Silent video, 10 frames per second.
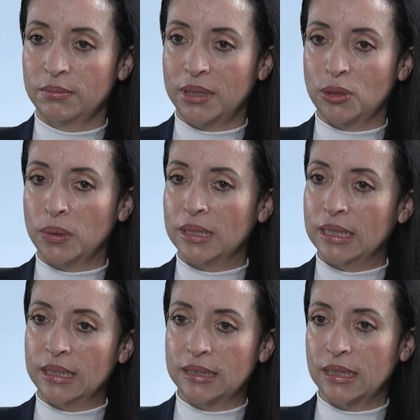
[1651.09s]
between
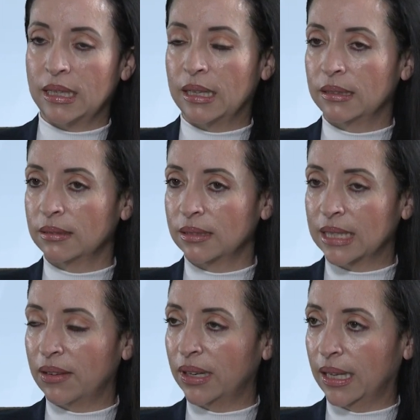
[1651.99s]
60 and
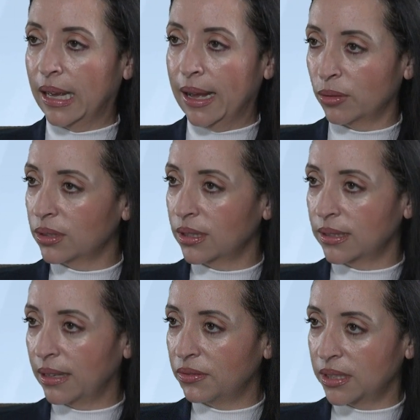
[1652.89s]
70
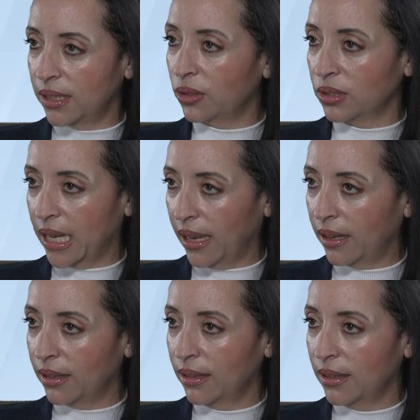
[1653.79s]
houses every single
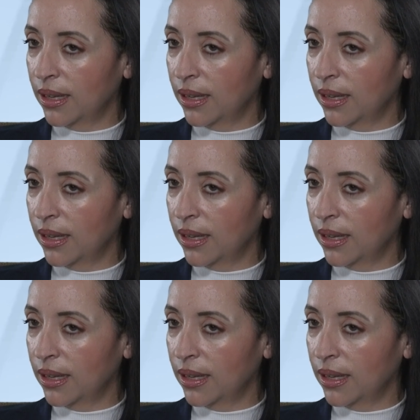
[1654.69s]
day,